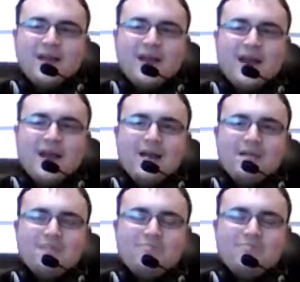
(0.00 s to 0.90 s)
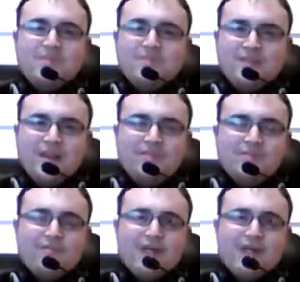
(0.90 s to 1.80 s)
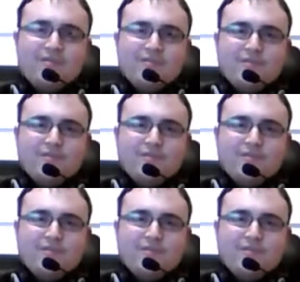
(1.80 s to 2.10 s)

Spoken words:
and it's just been left like